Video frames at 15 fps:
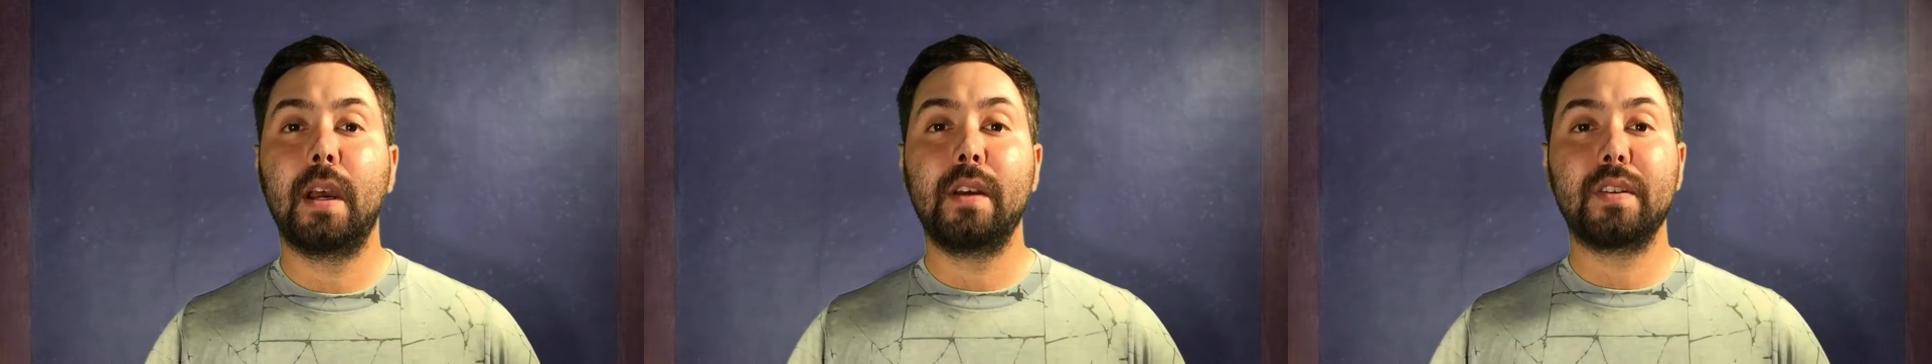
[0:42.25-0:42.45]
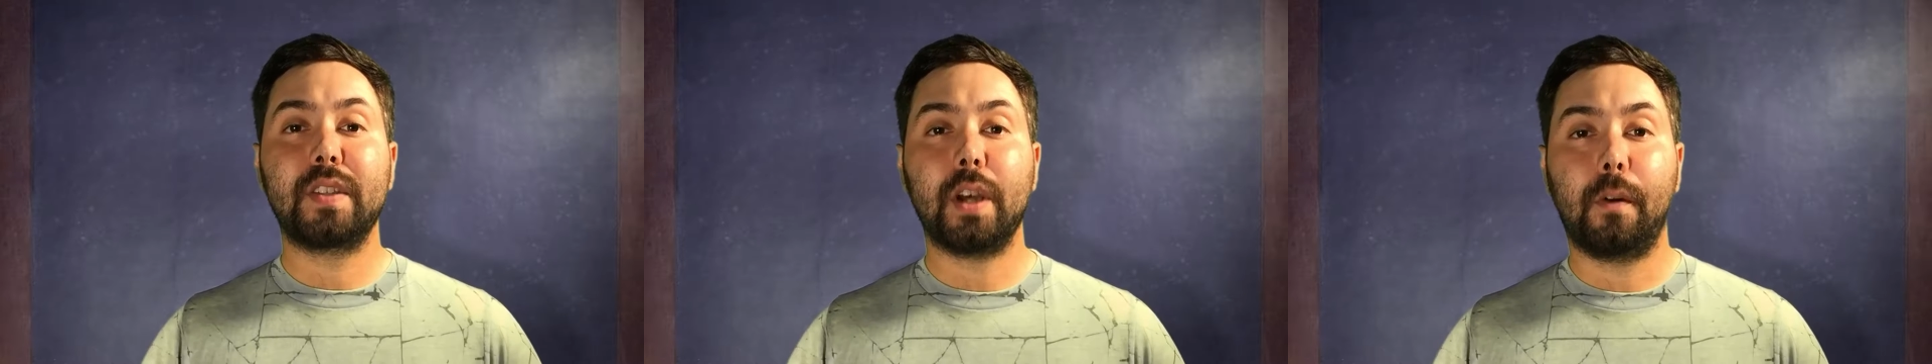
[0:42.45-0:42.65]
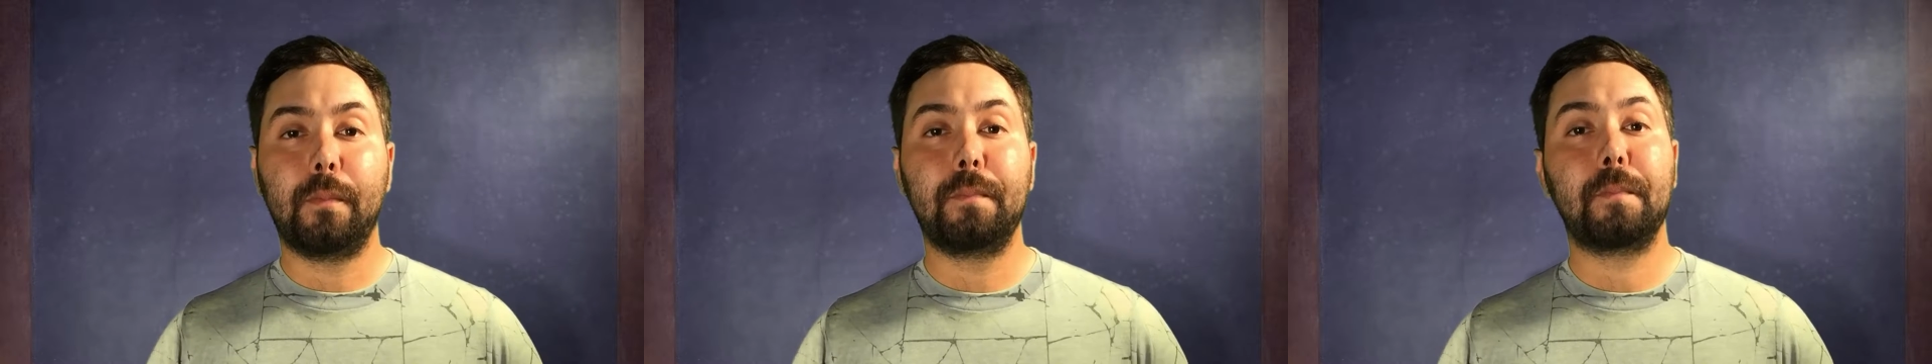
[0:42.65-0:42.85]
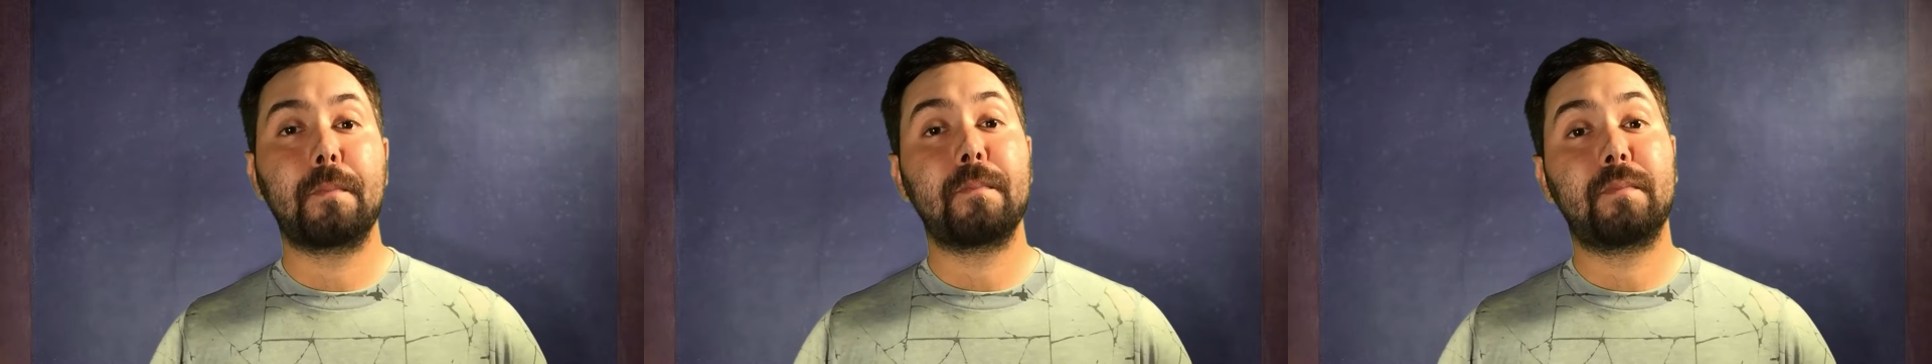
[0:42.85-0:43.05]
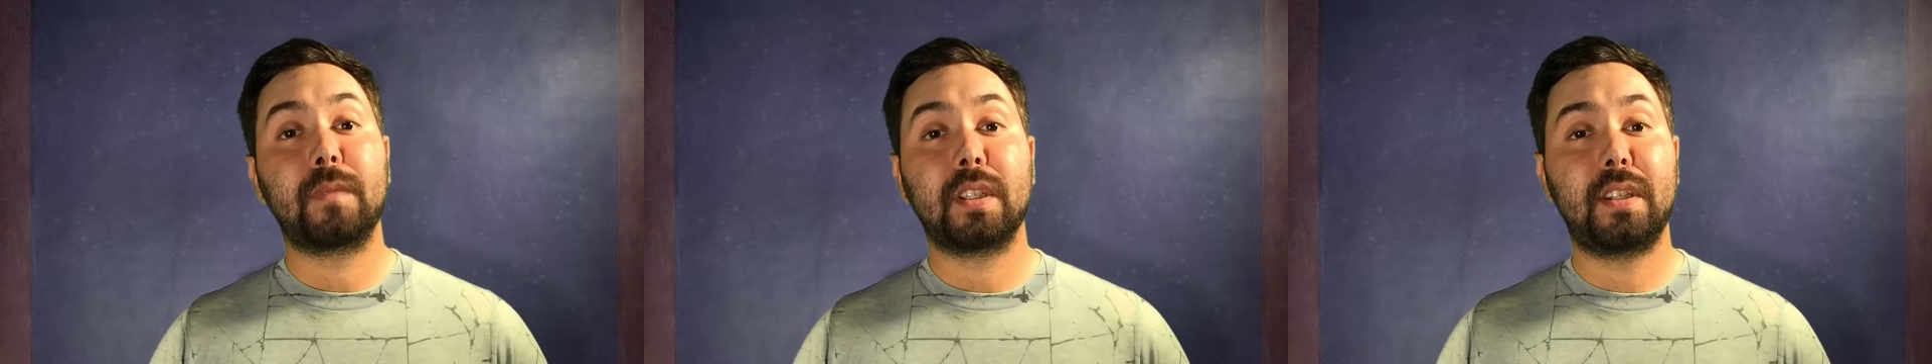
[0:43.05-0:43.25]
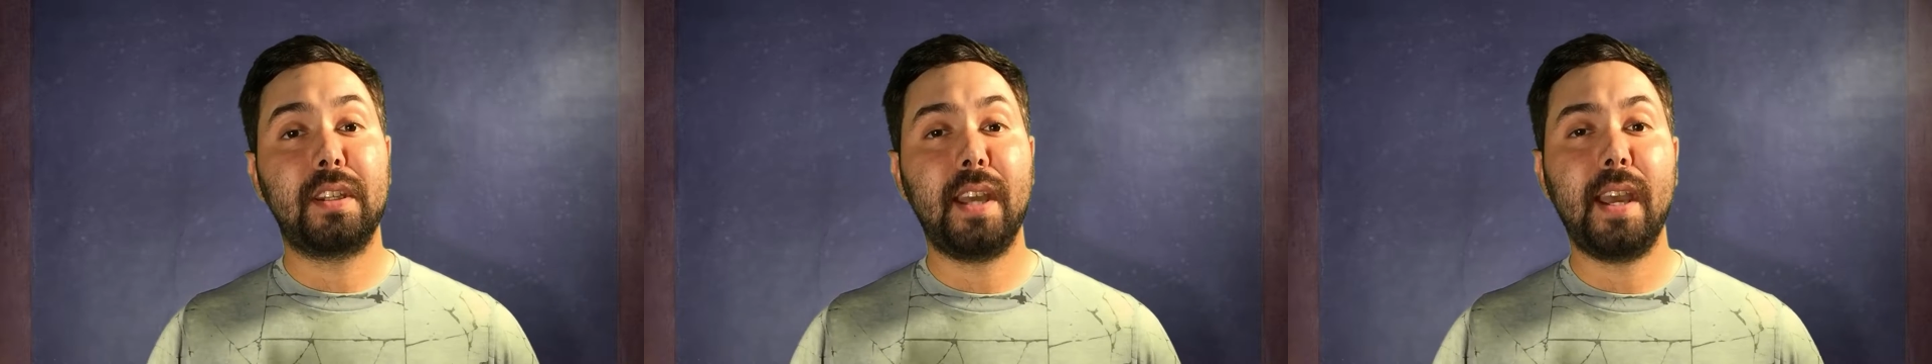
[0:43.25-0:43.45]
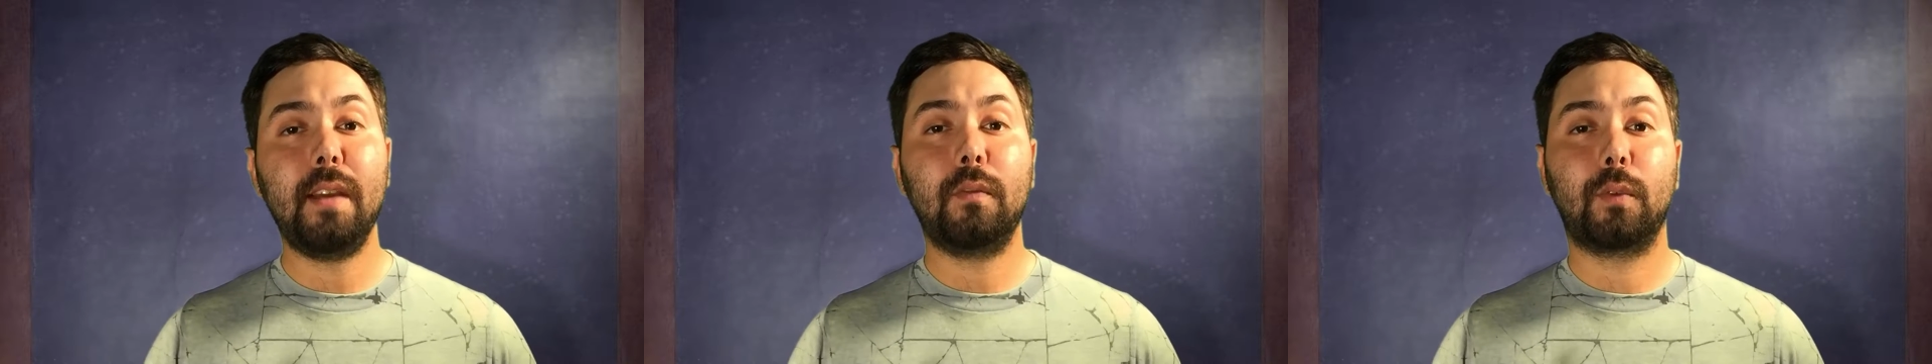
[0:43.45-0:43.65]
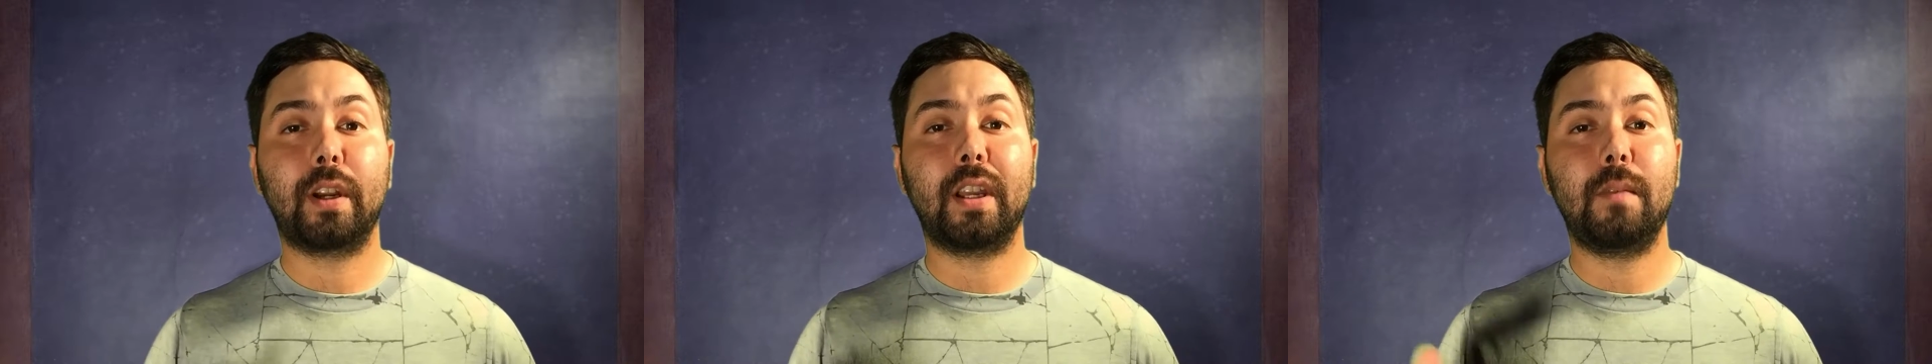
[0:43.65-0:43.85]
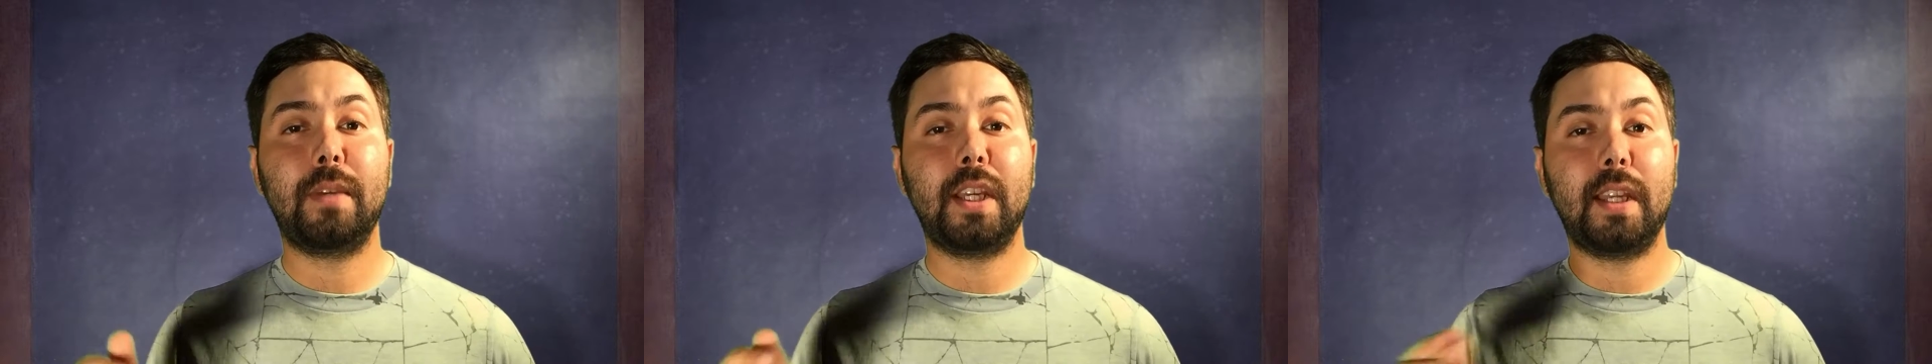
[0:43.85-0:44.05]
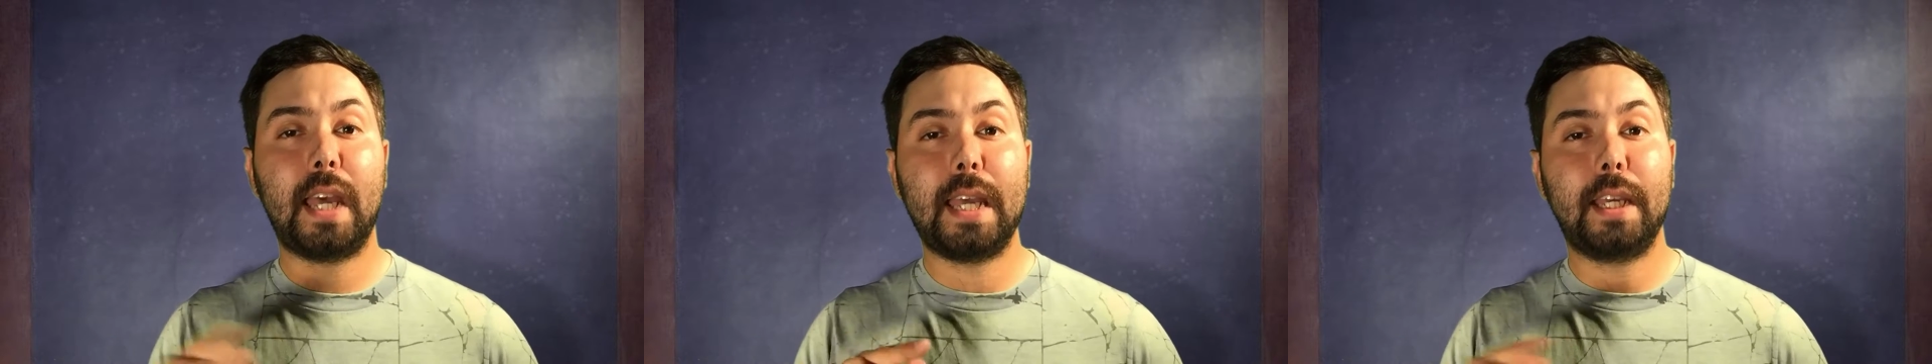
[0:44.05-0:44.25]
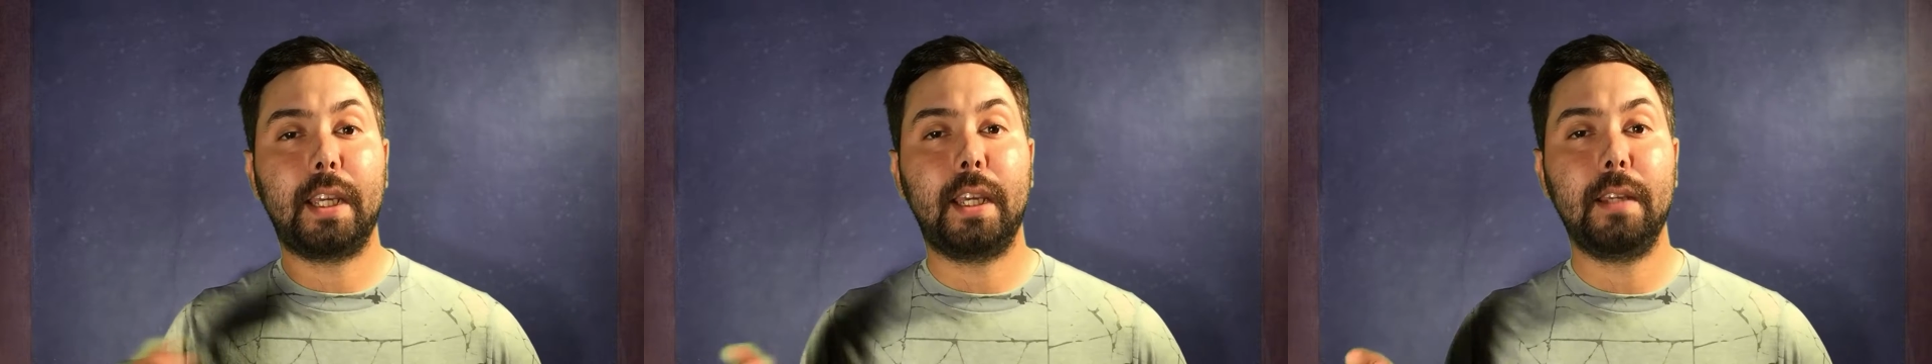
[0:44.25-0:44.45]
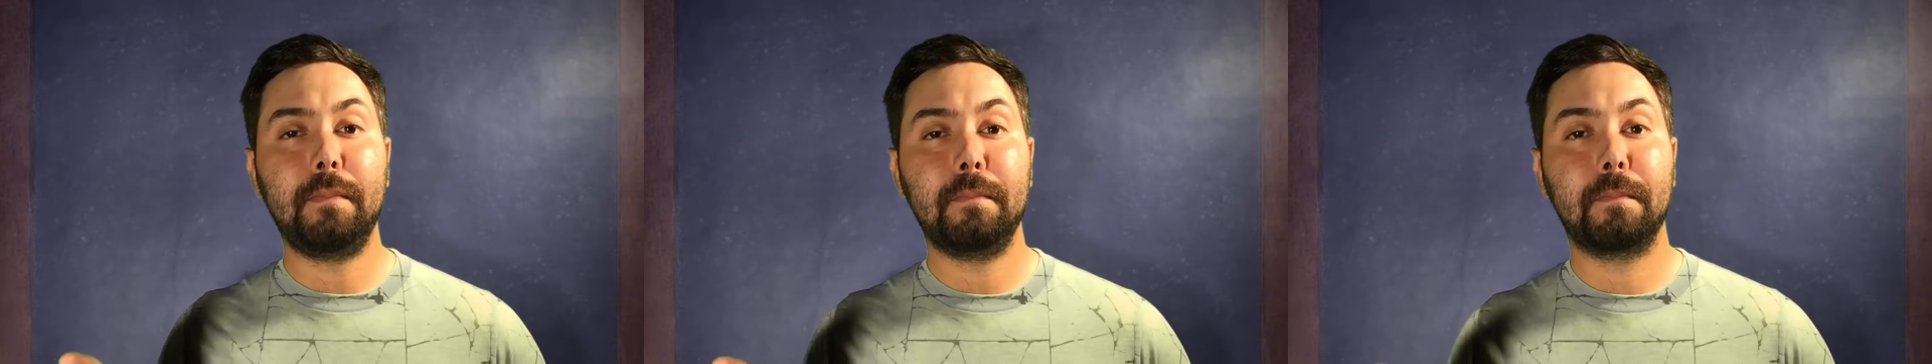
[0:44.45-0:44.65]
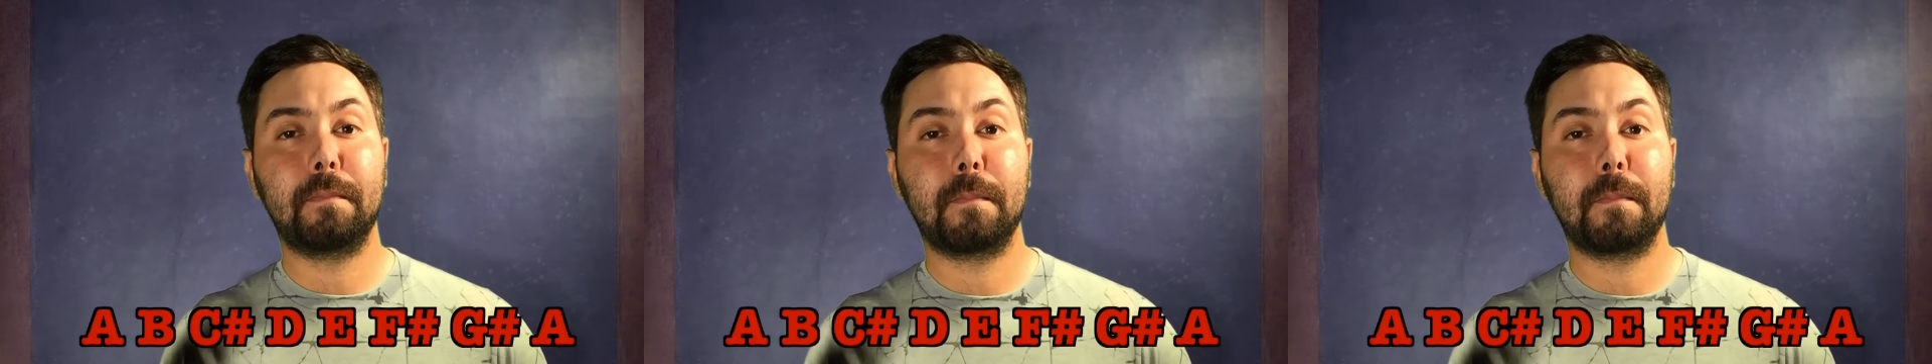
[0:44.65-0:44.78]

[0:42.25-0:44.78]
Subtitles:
So today we're going to be in A again.